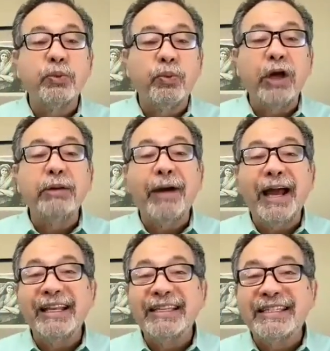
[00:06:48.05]
1
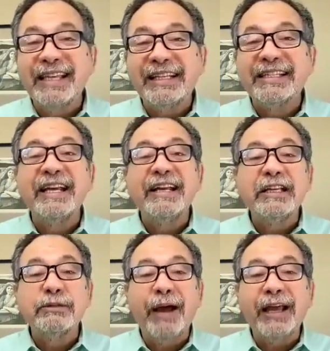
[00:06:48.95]
minus 6
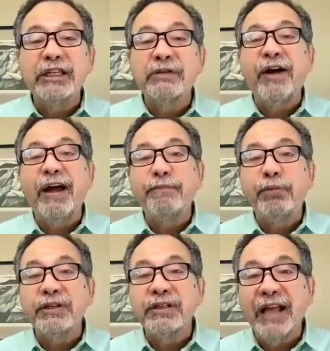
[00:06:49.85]
is minus 5
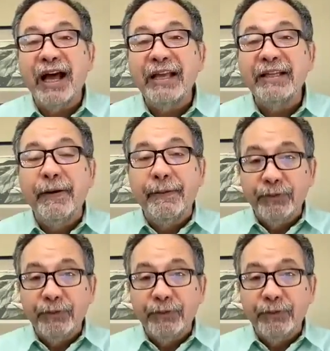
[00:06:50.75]
plus 9